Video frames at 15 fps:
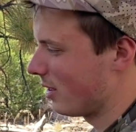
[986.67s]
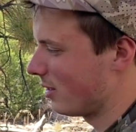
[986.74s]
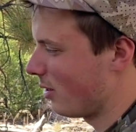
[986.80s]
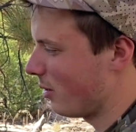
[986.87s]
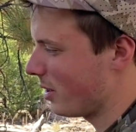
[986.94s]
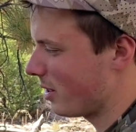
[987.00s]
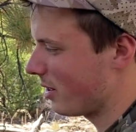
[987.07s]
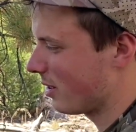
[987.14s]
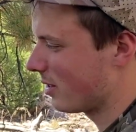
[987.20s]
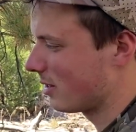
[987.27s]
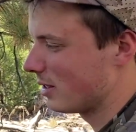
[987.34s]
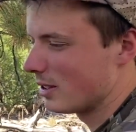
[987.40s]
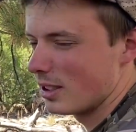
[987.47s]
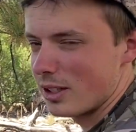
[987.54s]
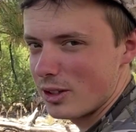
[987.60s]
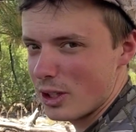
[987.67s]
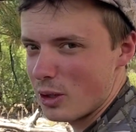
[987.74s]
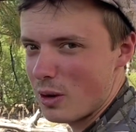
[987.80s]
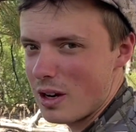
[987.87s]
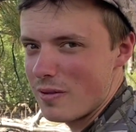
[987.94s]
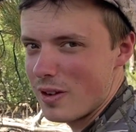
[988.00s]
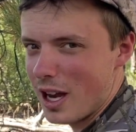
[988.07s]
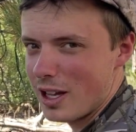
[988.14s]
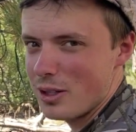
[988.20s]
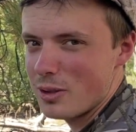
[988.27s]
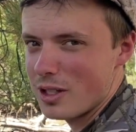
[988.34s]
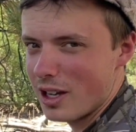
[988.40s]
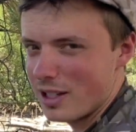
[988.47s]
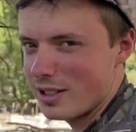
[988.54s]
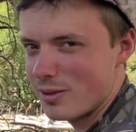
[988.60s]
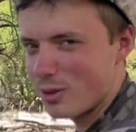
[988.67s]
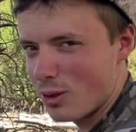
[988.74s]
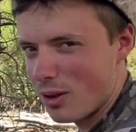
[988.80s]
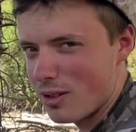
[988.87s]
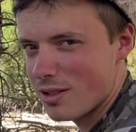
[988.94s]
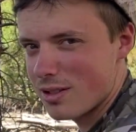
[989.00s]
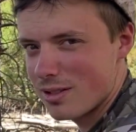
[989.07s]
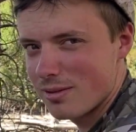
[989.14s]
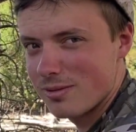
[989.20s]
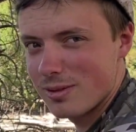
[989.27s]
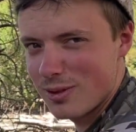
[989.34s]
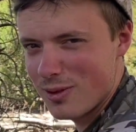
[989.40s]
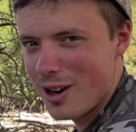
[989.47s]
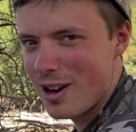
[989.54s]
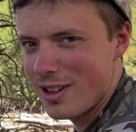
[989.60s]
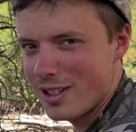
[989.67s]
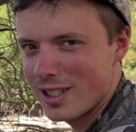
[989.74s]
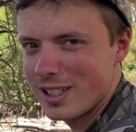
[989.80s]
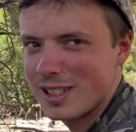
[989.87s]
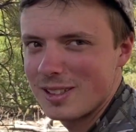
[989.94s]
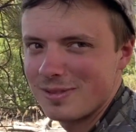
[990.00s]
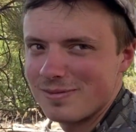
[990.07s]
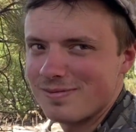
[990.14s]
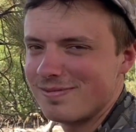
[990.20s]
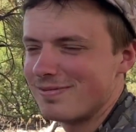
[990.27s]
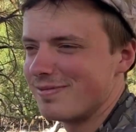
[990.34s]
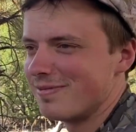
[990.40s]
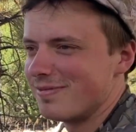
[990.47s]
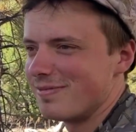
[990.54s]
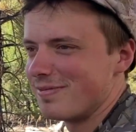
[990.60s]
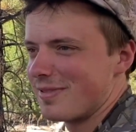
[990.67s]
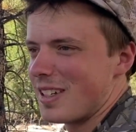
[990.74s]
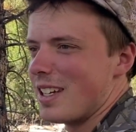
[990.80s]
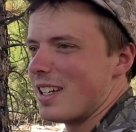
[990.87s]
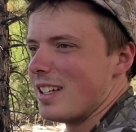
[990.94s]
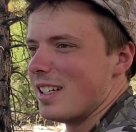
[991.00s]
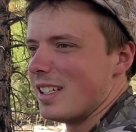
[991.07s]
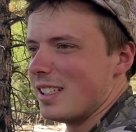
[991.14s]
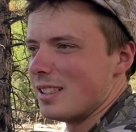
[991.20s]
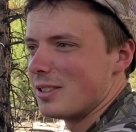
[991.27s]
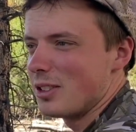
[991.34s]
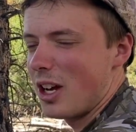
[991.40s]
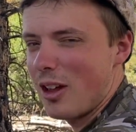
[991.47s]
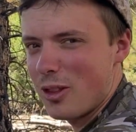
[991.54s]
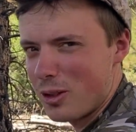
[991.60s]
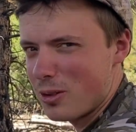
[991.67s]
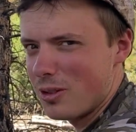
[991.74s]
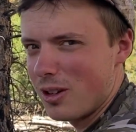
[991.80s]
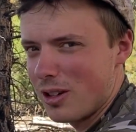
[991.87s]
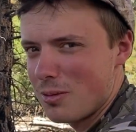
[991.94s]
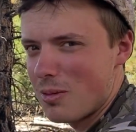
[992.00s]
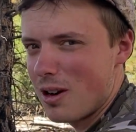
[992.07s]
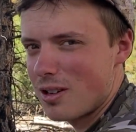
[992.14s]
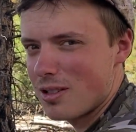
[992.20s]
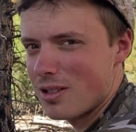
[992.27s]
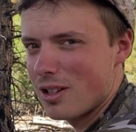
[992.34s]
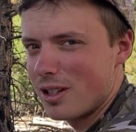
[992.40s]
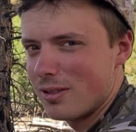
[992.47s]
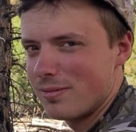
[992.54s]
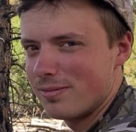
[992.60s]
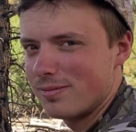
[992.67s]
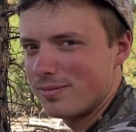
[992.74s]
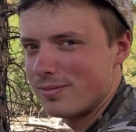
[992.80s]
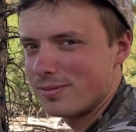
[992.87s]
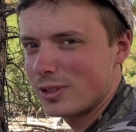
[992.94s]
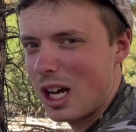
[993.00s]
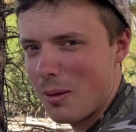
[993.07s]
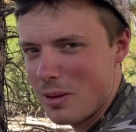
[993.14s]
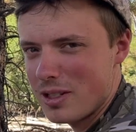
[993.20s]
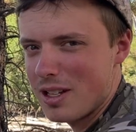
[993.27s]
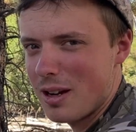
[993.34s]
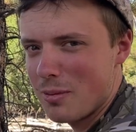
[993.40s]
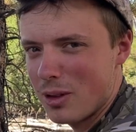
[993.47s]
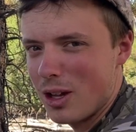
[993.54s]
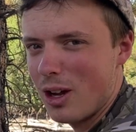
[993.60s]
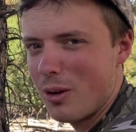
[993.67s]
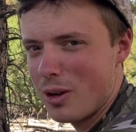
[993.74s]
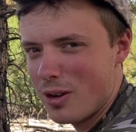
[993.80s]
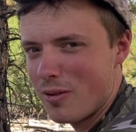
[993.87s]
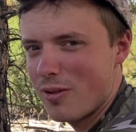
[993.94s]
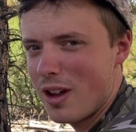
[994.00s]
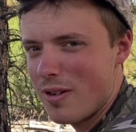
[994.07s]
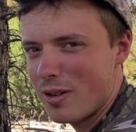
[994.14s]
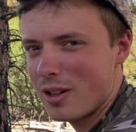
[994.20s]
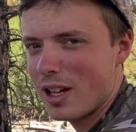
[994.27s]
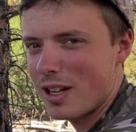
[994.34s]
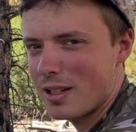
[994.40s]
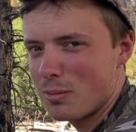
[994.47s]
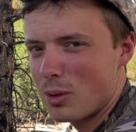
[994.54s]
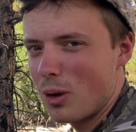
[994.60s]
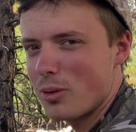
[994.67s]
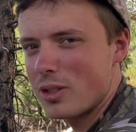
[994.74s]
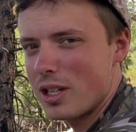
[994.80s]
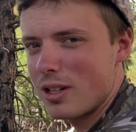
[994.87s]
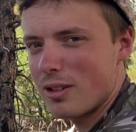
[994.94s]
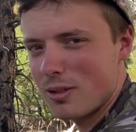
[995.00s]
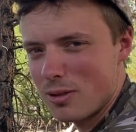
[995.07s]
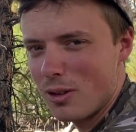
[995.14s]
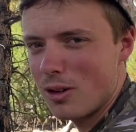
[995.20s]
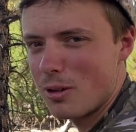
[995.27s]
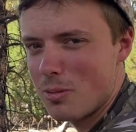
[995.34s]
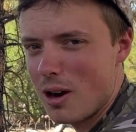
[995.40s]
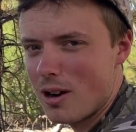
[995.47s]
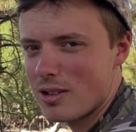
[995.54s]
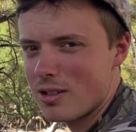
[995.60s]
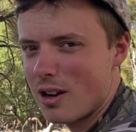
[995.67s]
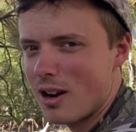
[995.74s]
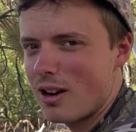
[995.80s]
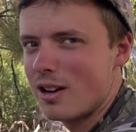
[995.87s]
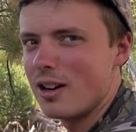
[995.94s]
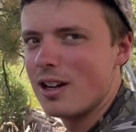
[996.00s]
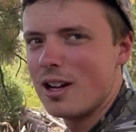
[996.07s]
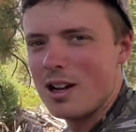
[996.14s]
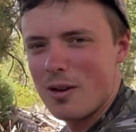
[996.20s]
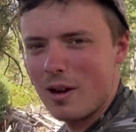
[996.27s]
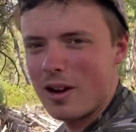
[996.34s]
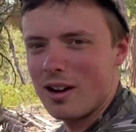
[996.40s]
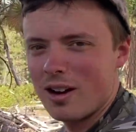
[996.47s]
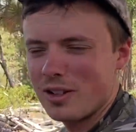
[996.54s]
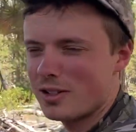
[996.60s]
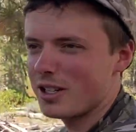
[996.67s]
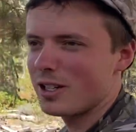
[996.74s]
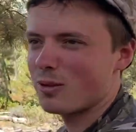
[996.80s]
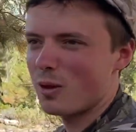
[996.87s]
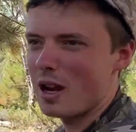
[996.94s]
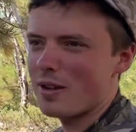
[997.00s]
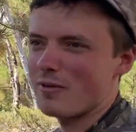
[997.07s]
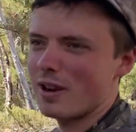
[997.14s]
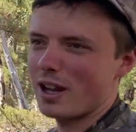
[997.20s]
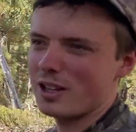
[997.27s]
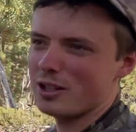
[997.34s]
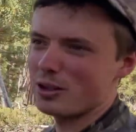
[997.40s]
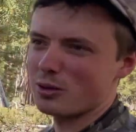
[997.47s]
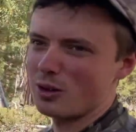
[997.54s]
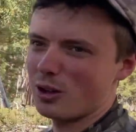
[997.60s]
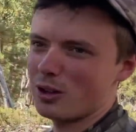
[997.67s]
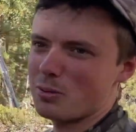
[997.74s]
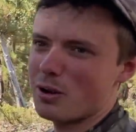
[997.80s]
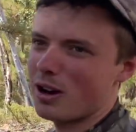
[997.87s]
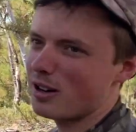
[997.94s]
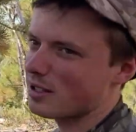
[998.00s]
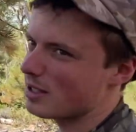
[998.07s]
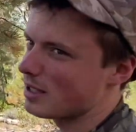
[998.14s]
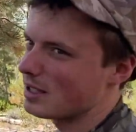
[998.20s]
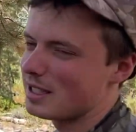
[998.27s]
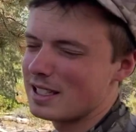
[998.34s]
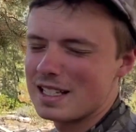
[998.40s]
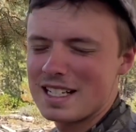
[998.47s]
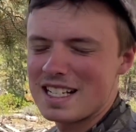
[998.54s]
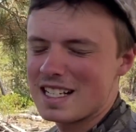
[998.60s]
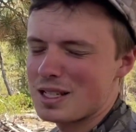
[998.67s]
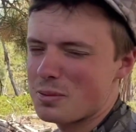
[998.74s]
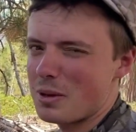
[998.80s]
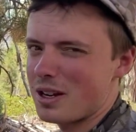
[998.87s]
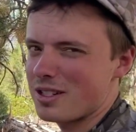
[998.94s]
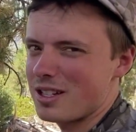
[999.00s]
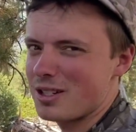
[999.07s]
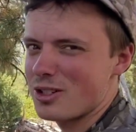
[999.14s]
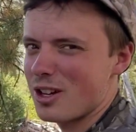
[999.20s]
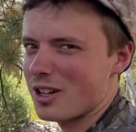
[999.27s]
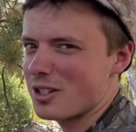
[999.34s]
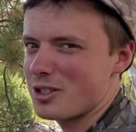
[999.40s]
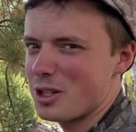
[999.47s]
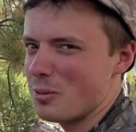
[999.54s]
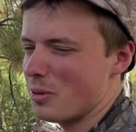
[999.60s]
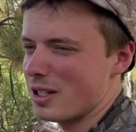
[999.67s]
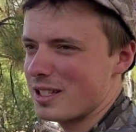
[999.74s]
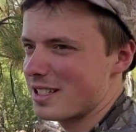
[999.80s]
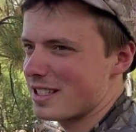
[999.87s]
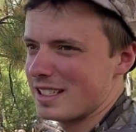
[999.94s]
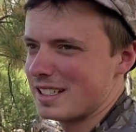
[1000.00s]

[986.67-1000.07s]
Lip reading: Only the great value kind, of course. Very good. Not the granola bars, though. Comment down below what your favorite like protein or granola bars are. We're hunting great value granola bars, especially chocolate chip ones.